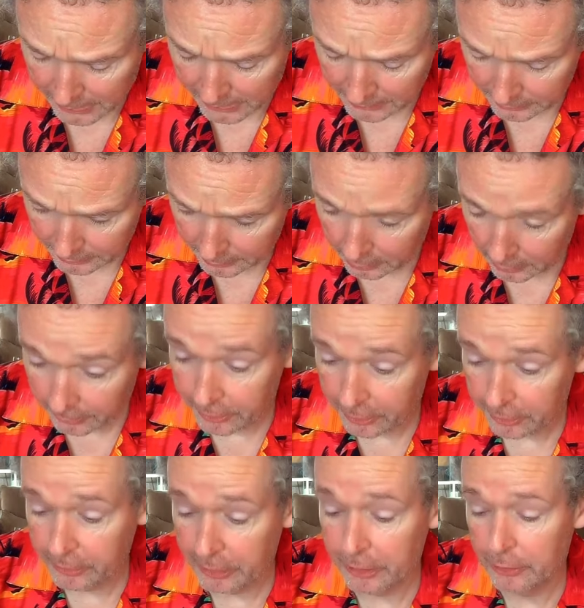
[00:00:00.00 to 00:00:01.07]
pain in the arse,
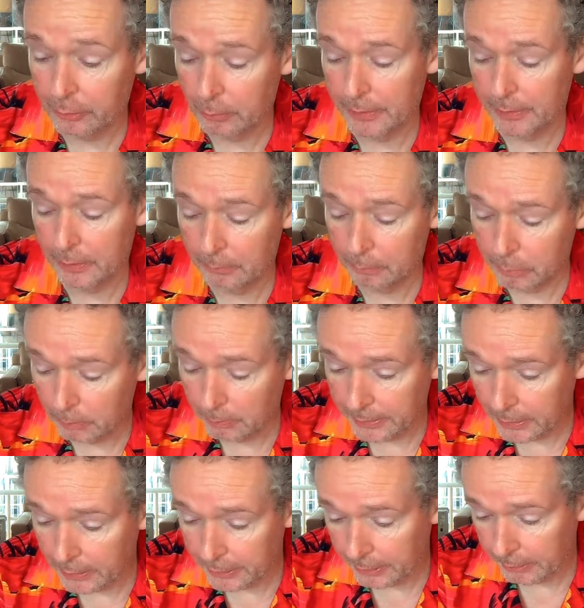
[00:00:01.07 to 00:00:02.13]
it's the one that I'm probably
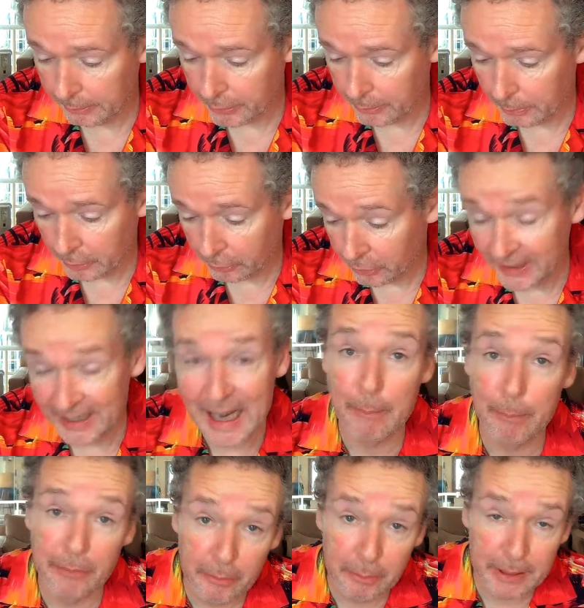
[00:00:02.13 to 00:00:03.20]
going to go into most
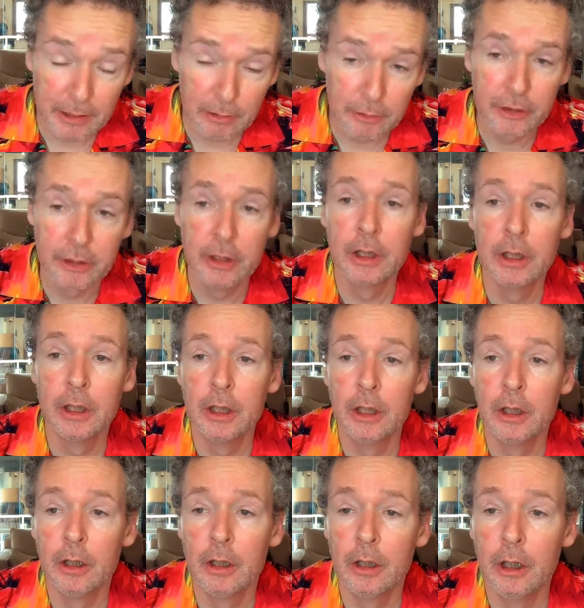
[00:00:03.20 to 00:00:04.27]
depth about.
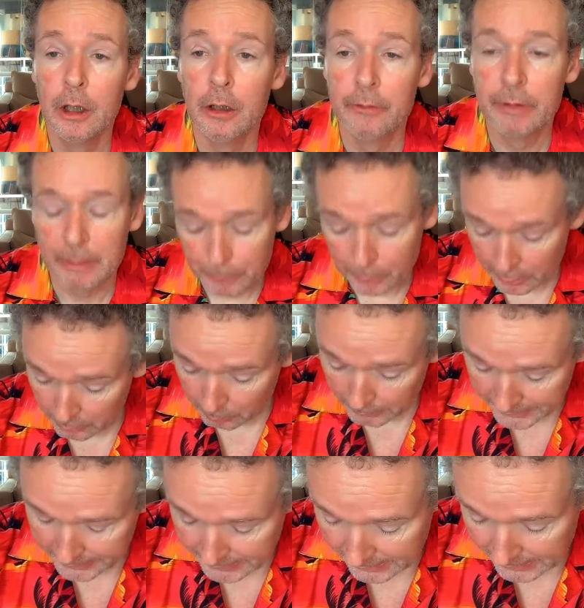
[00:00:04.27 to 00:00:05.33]
Vampire
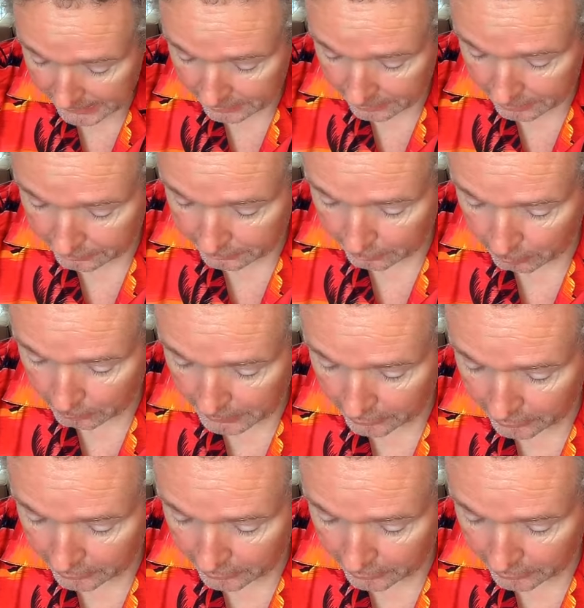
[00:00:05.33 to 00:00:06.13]
Weekend, formed